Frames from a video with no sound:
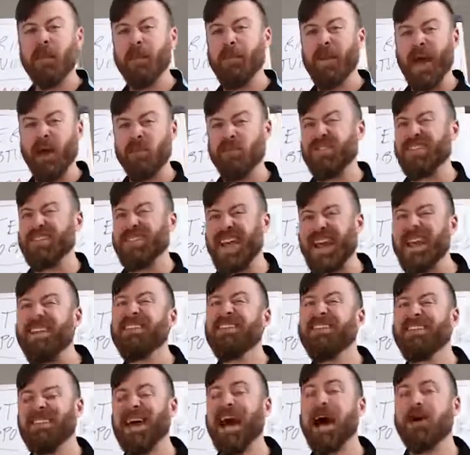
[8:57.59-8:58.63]
about
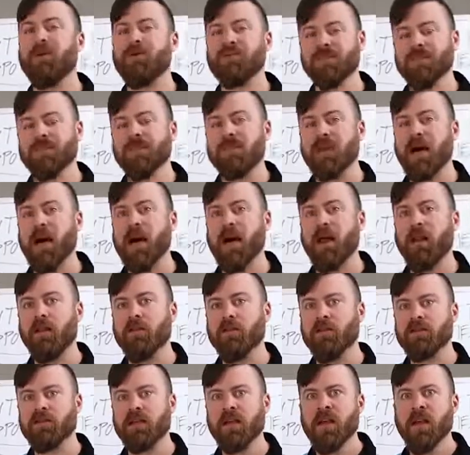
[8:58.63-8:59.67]

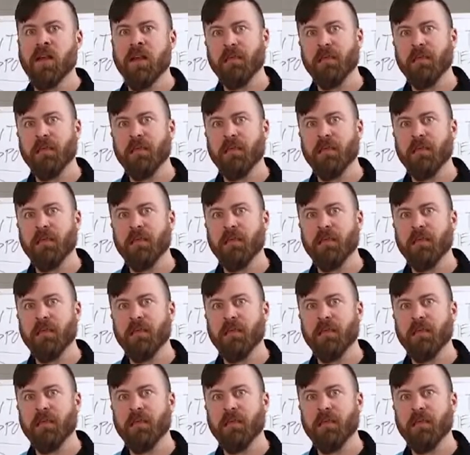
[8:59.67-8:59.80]
$10,000